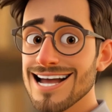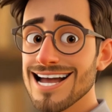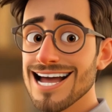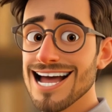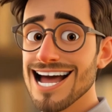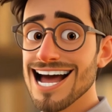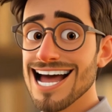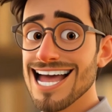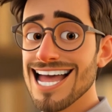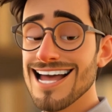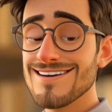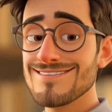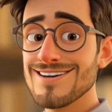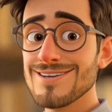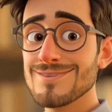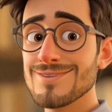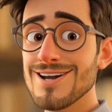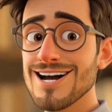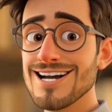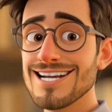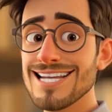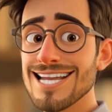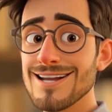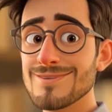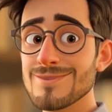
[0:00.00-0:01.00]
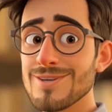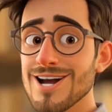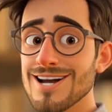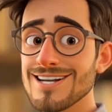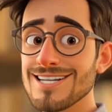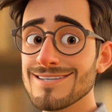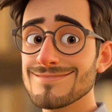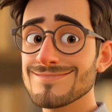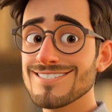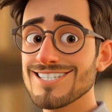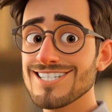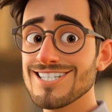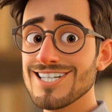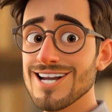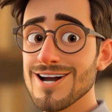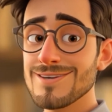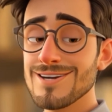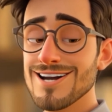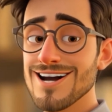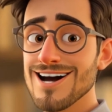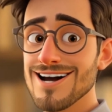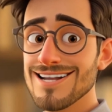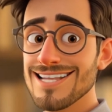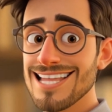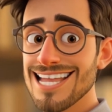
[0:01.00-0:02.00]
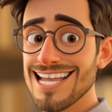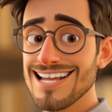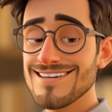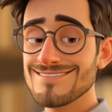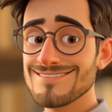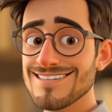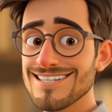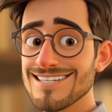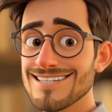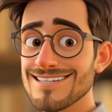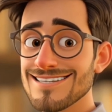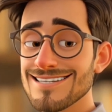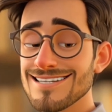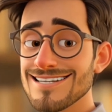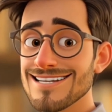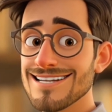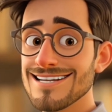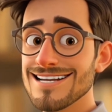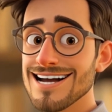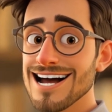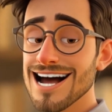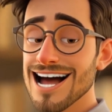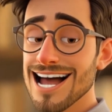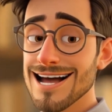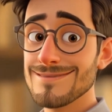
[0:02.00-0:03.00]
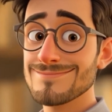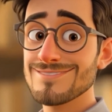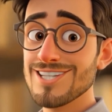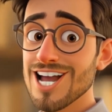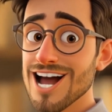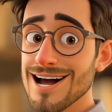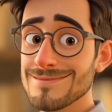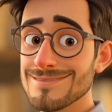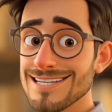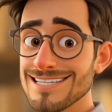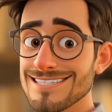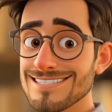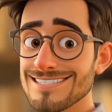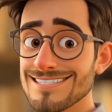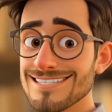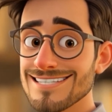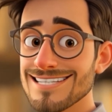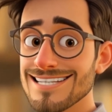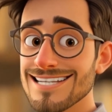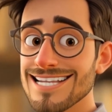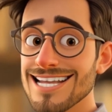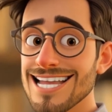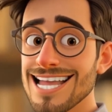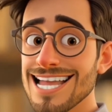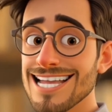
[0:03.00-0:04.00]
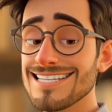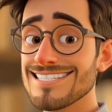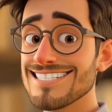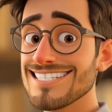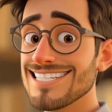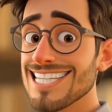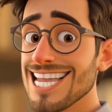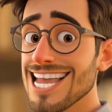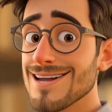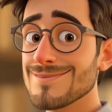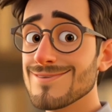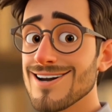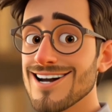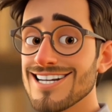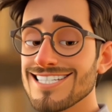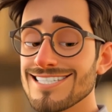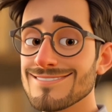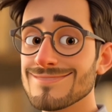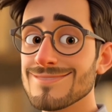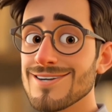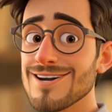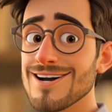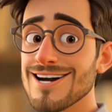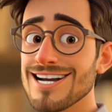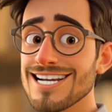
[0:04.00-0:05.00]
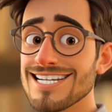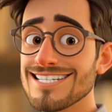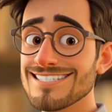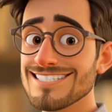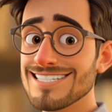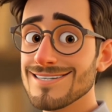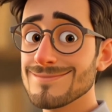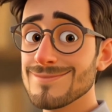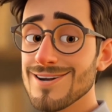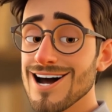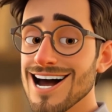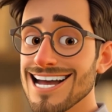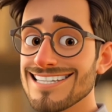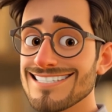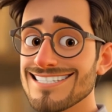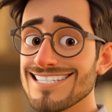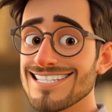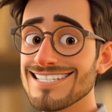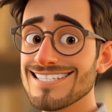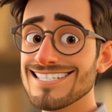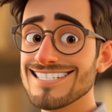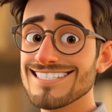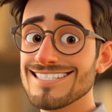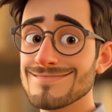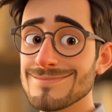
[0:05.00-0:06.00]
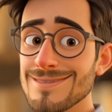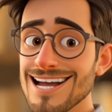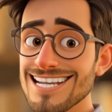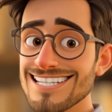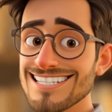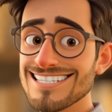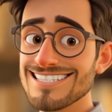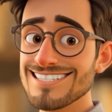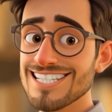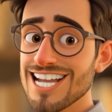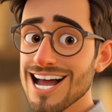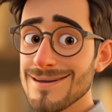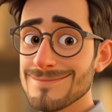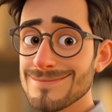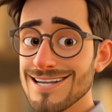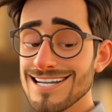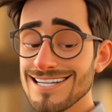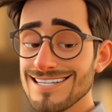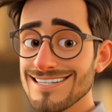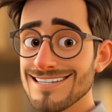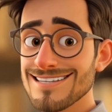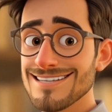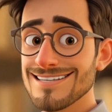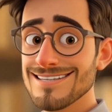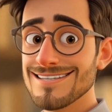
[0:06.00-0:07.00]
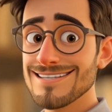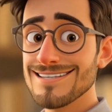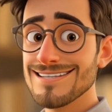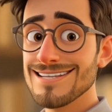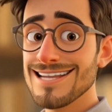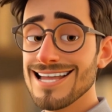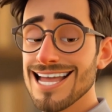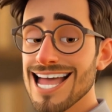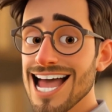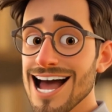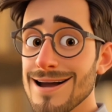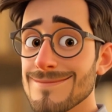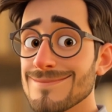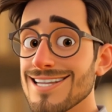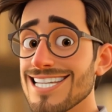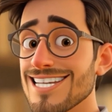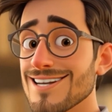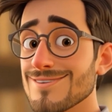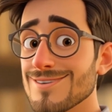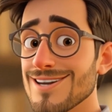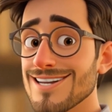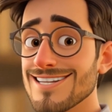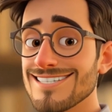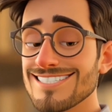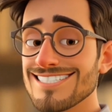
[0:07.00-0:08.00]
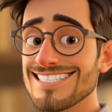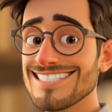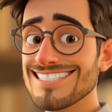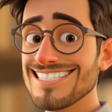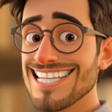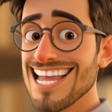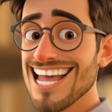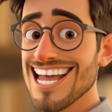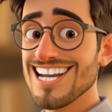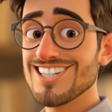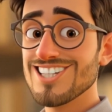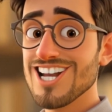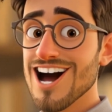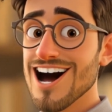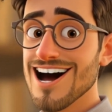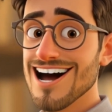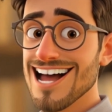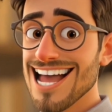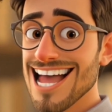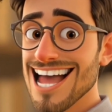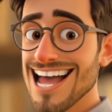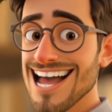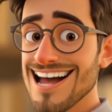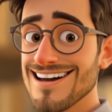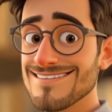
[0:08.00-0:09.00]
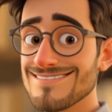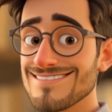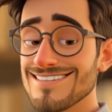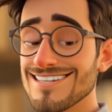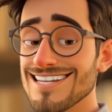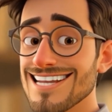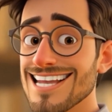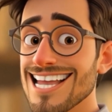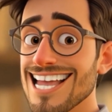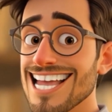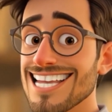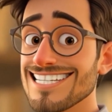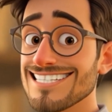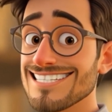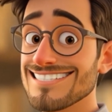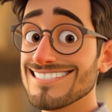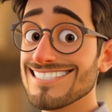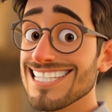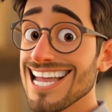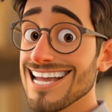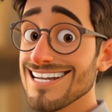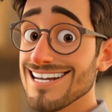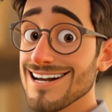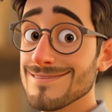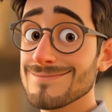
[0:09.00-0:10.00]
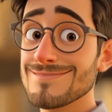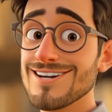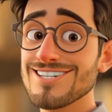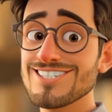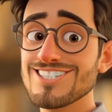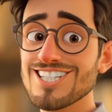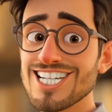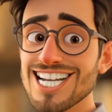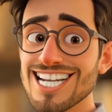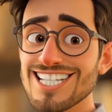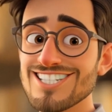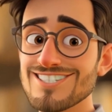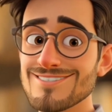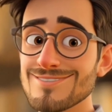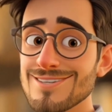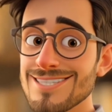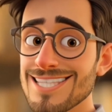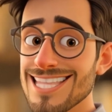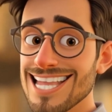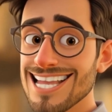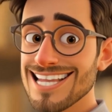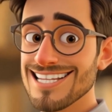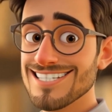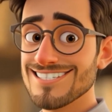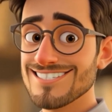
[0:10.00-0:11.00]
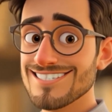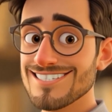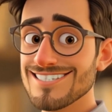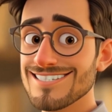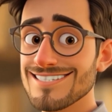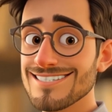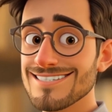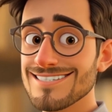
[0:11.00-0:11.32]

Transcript: Hi everyone and welcome to Know-It-All Haven. I'm Thomas, and today we're exploring a surprisingly spiky topic. How many quills does a hedgehog have, and does that number change with age?